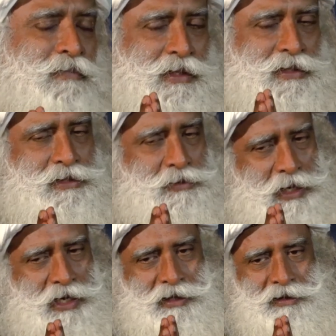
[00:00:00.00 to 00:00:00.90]
This is
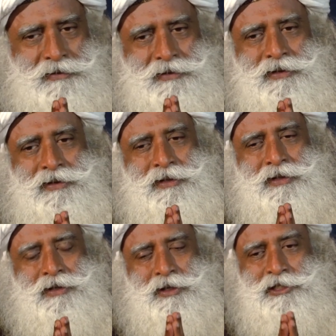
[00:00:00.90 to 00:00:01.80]
why
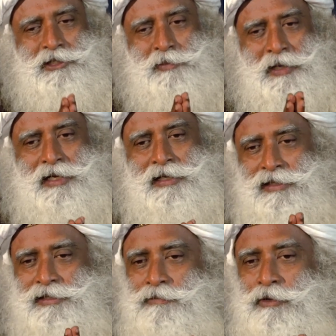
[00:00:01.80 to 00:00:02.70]
conscious planet
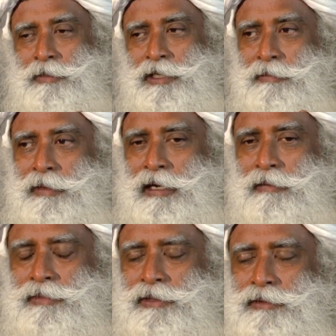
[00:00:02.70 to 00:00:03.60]
as a moment
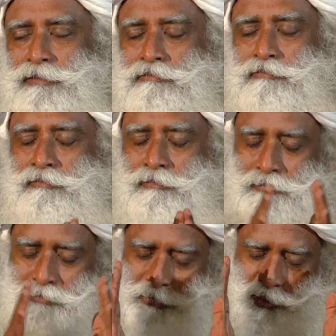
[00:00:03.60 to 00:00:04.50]
becomes
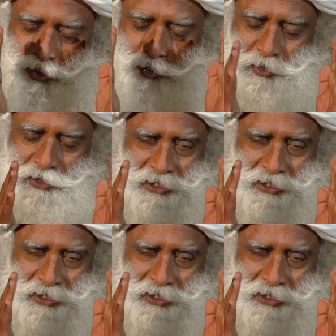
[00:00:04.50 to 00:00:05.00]
super